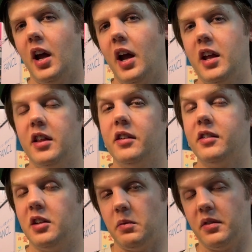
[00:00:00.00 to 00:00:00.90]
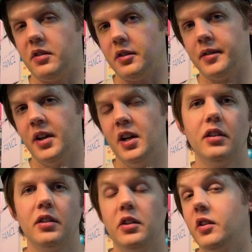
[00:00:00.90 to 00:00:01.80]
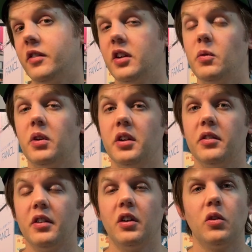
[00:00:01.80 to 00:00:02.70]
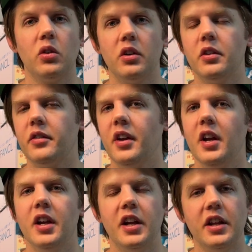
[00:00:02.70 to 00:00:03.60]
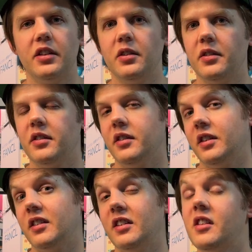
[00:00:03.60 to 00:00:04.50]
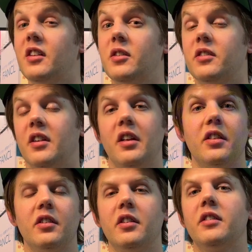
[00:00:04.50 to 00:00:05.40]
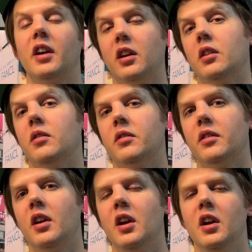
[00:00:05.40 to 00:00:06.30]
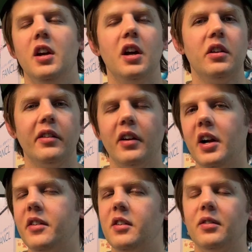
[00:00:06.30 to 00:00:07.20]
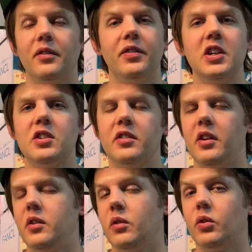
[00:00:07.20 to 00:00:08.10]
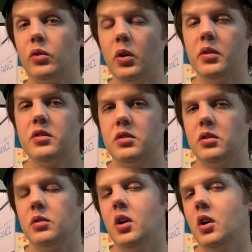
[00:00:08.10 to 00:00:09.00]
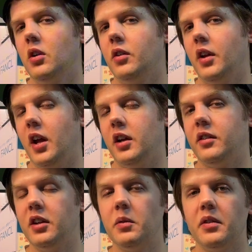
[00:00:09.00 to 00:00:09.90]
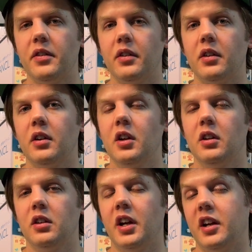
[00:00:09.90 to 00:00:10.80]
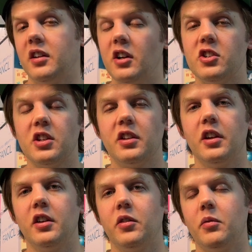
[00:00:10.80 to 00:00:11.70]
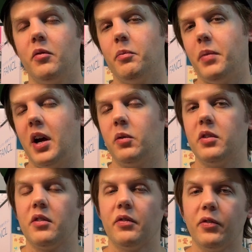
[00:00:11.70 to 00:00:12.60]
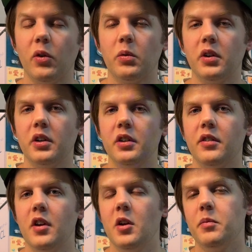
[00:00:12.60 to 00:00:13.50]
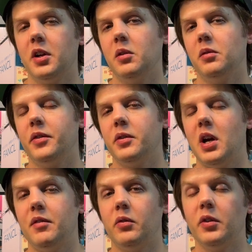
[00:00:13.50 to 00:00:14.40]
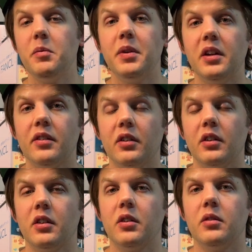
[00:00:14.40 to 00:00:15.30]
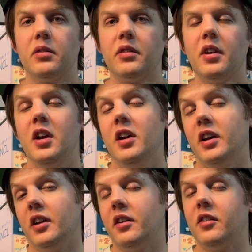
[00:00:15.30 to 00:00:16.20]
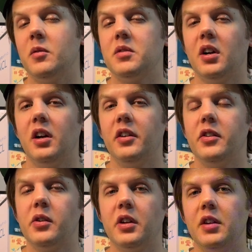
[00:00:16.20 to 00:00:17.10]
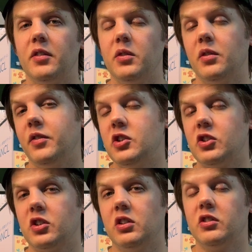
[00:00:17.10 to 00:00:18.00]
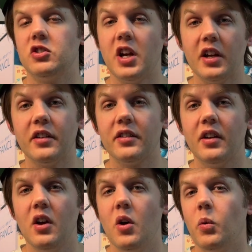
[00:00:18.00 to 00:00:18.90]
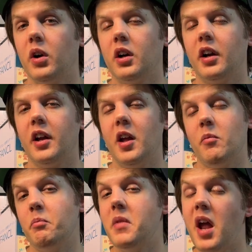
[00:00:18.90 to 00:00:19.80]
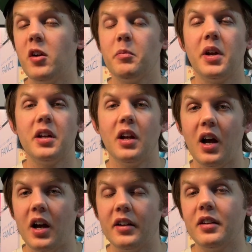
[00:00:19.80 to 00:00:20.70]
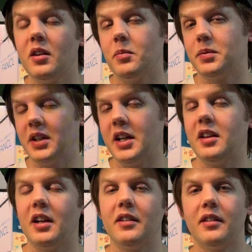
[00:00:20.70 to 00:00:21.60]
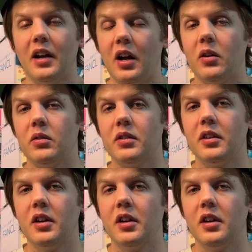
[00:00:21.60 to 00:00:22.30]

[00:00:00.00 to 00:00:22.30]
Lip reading: in this sequencer. You can say you want to use it on quarter notes, eighth notes, 16th notes, and 32nd notes. And there's lots of different features that you can throw into a sequencer, like nudging things backwards and forwards, being able to have it repeat certain notes. And in some DAWs, you can even do a feature called chance, where it may or may not play that sound